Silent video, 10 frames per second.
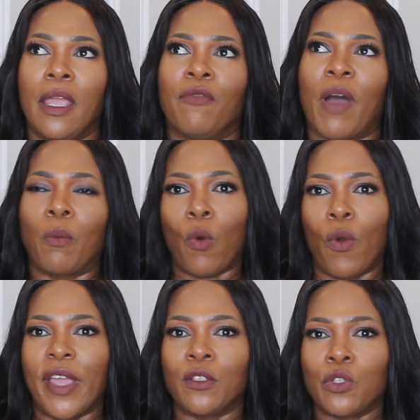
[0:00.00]
if I'm
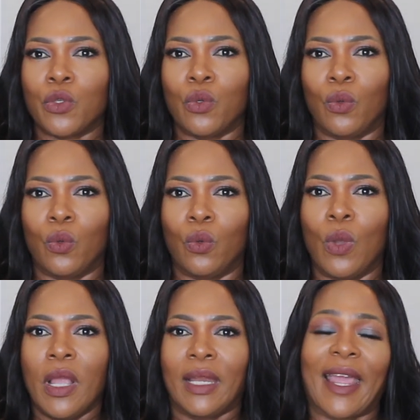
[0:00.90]
going
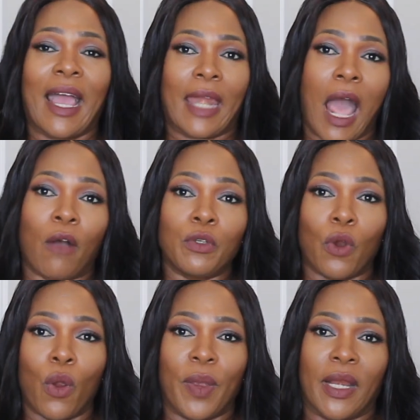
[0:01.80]
to like an
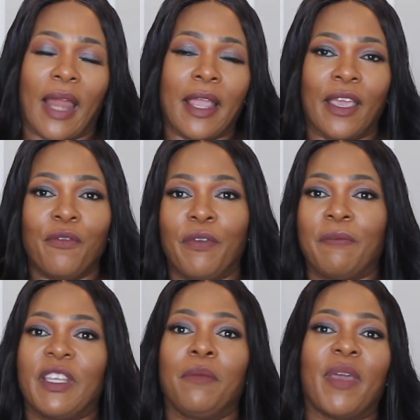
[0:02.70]
outdooring, like a
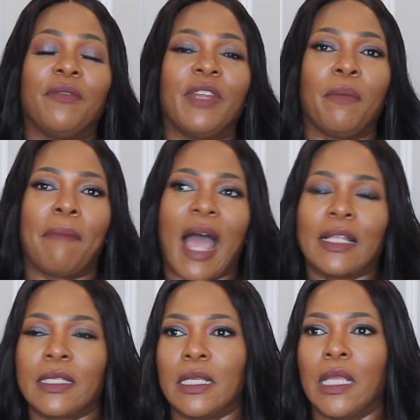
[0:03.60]
50th birthday
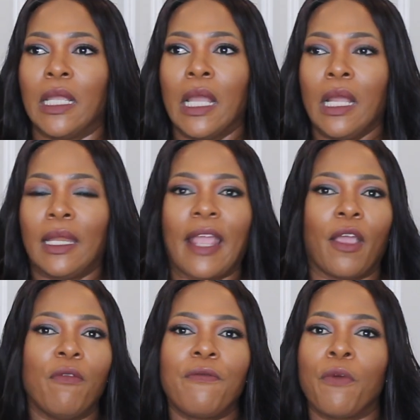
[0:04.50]
party, like
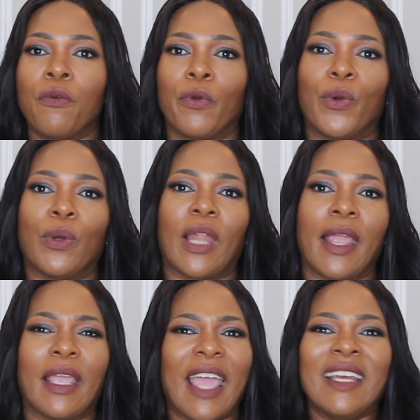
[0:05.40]
a funeral,
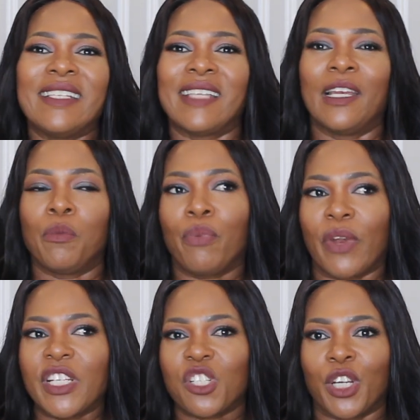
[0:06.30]
like any
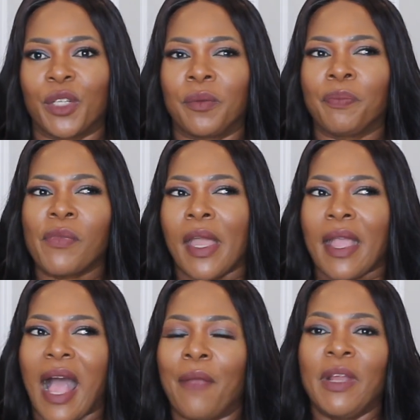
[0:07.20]
celebration,
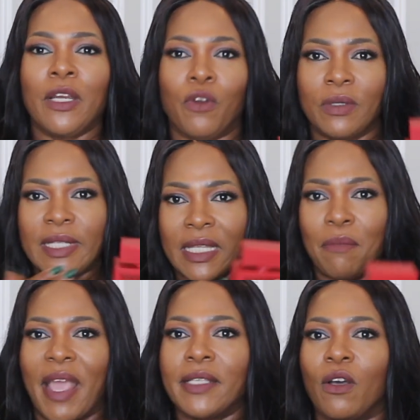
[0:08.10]
I really don't
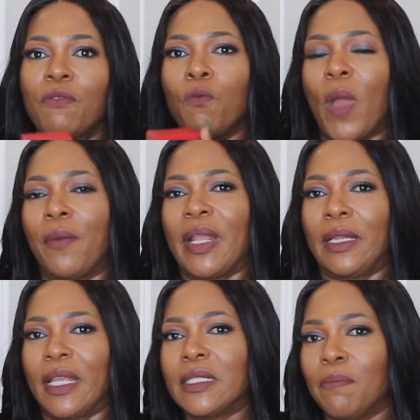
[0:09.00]
see myself
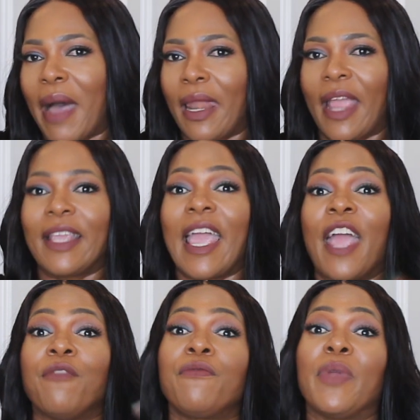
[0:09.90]
wearing this. But like
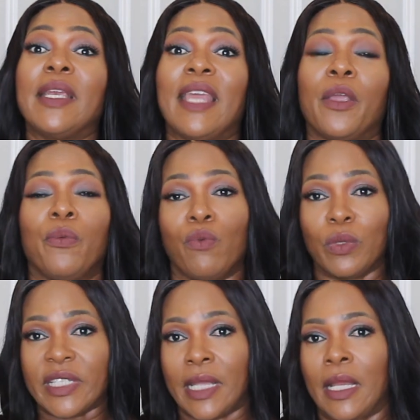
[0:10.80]
everyday
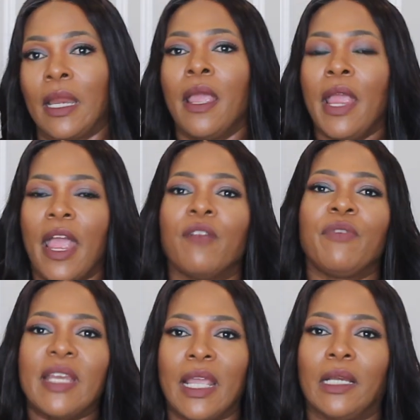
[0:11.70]
routine,
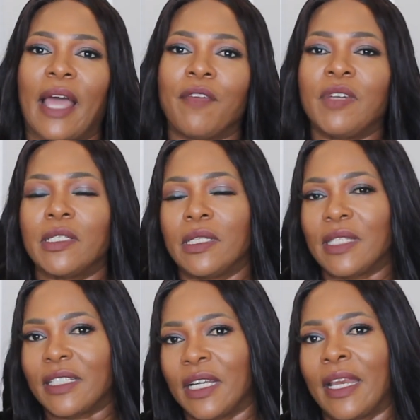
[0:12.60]
everyday life, this is
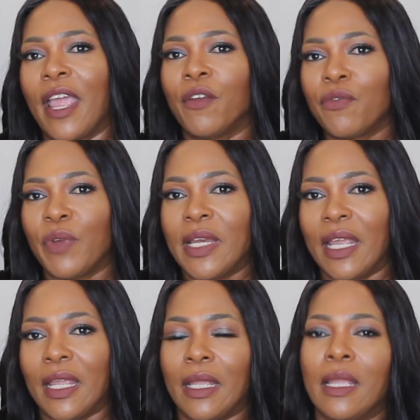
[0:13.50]
such an
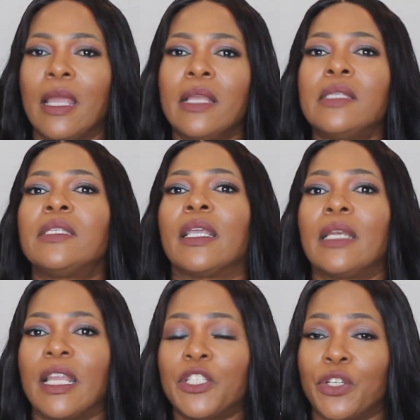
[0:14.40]
everyday
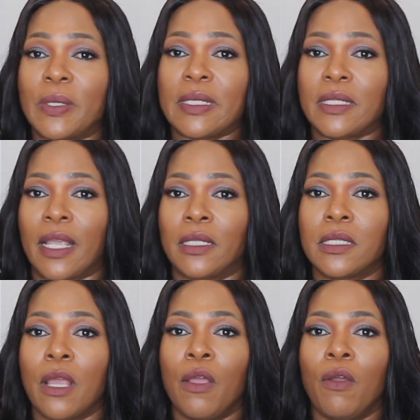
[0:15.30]
signature
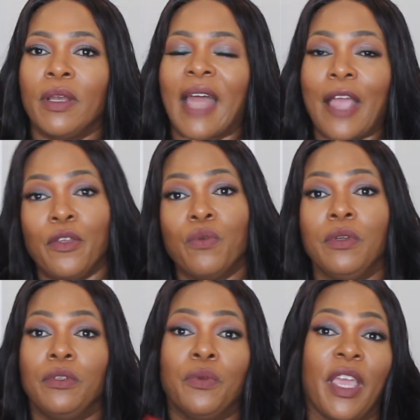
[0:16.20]
scent that
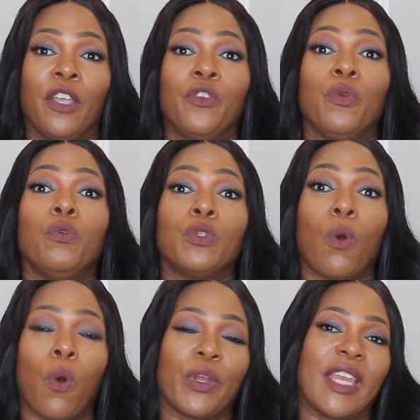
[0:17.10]
you can use
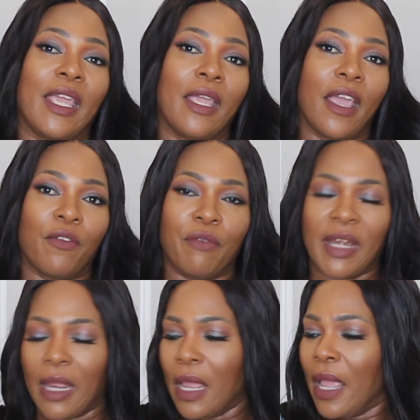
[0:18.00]
all day,
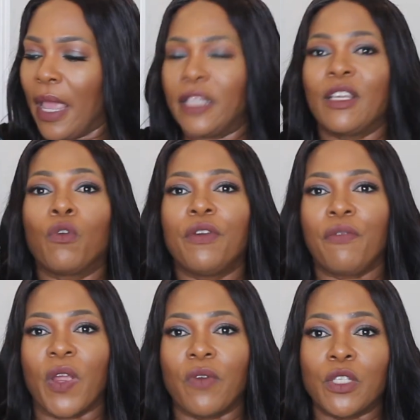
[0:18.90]
every day. It's a good
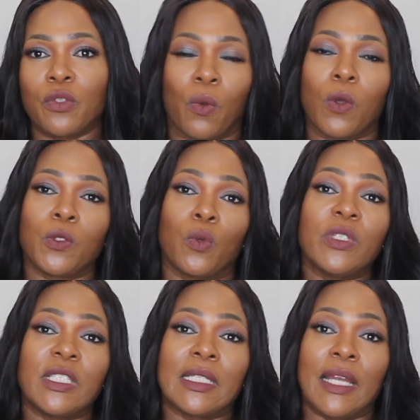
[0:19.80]
fragrance to also
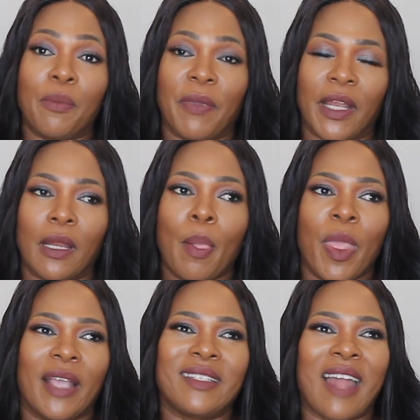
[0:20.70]
sleep in.
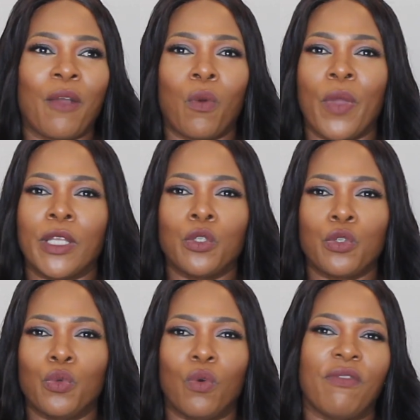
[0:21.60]
It's not going
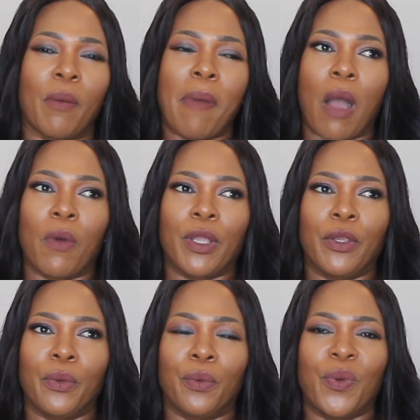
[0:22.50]
to overpower
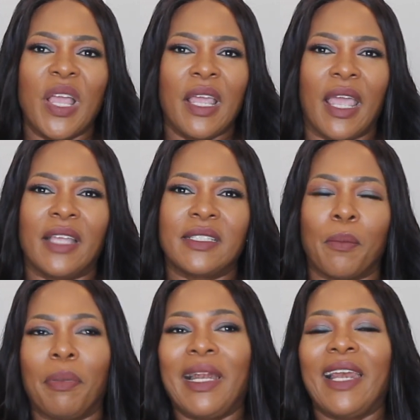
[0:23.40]
you. It's
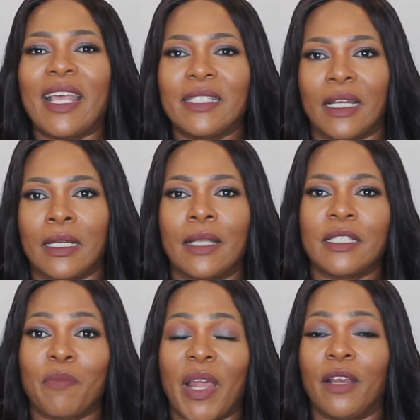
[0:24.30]
a pleasant
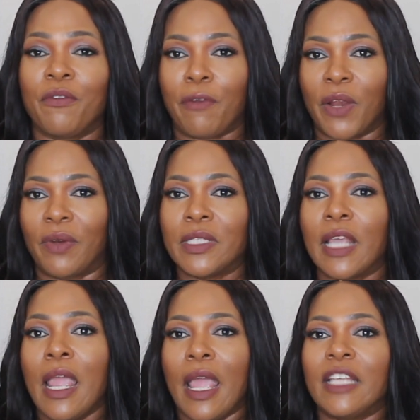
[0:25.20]
smelling
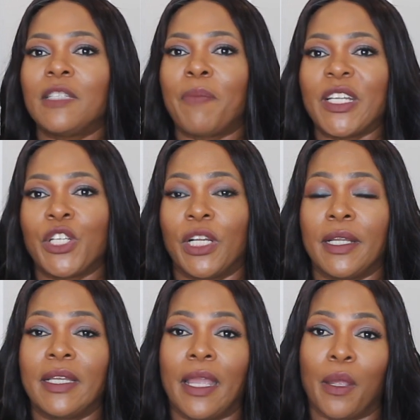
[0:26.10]
fragrance,
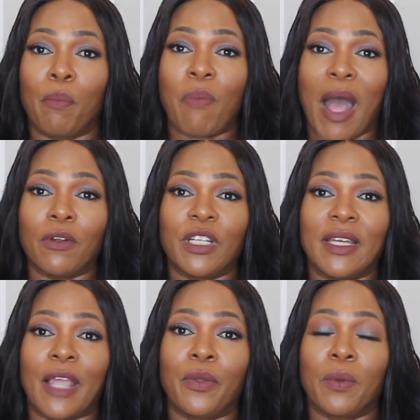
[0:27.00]
especially the
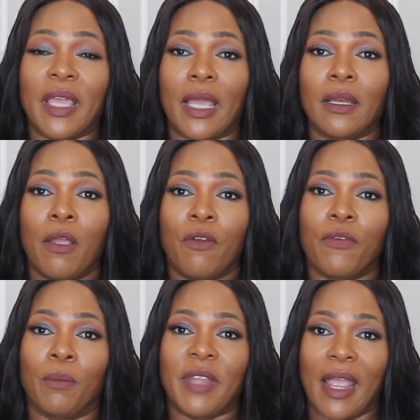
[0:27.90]
powder that you get
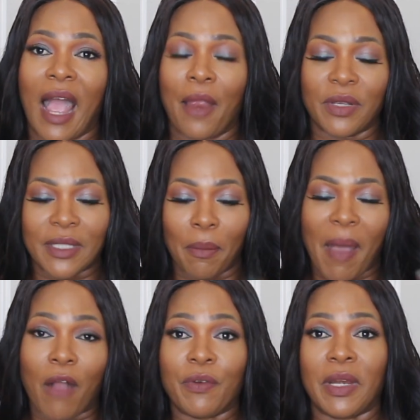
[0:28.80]
from the iris, the
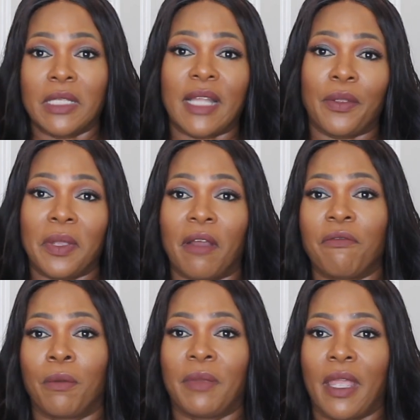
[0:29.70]
powderiness that you
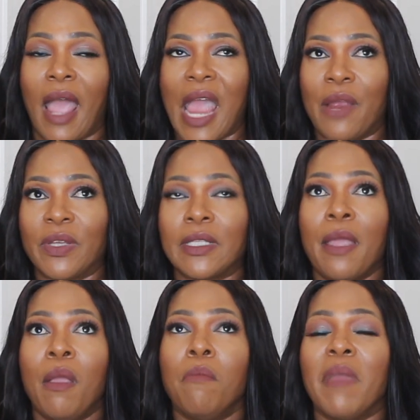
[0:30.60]
get from the iris
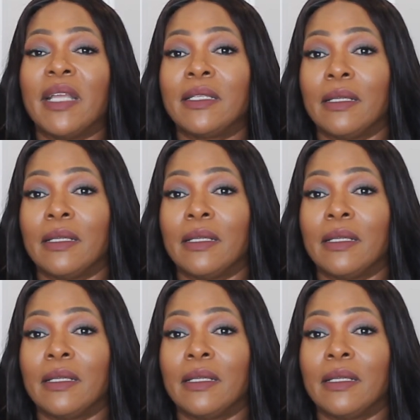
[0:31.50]
makes